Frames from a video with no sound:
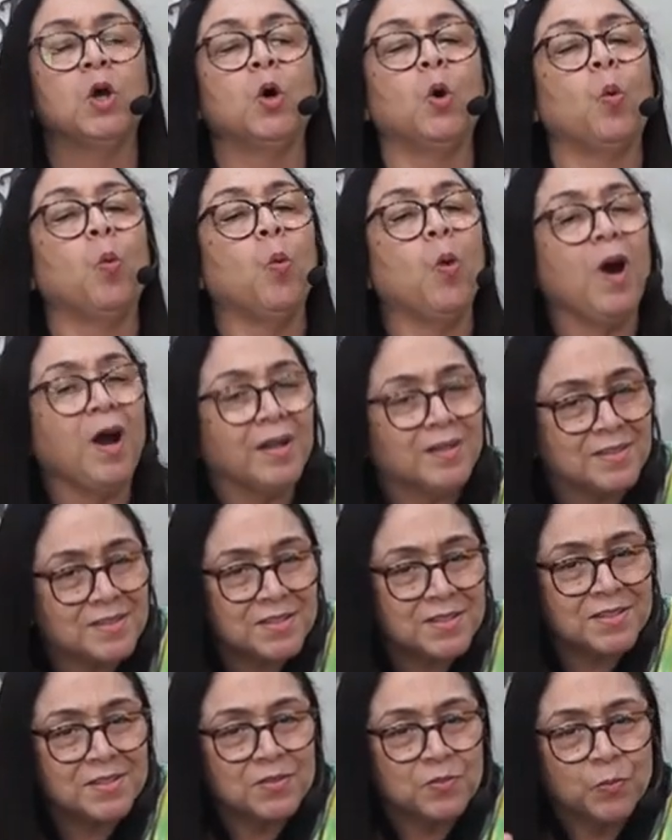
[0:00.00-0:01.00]

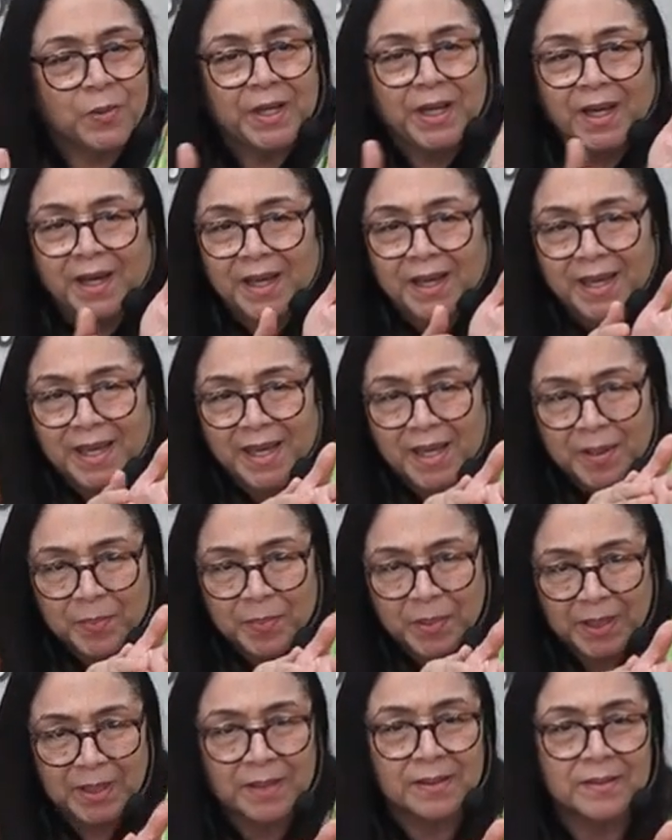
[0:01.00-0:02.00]
Once we are
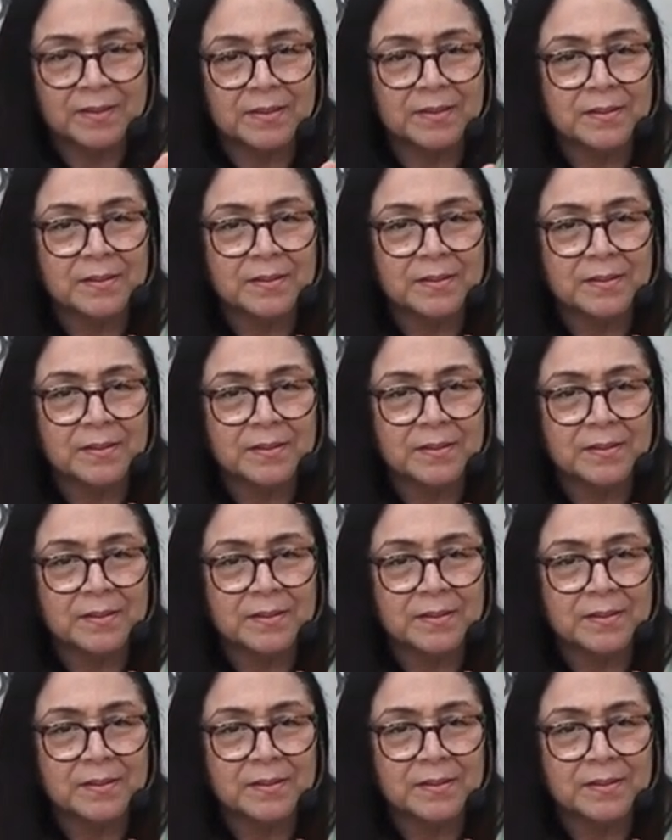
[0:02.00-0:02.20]
able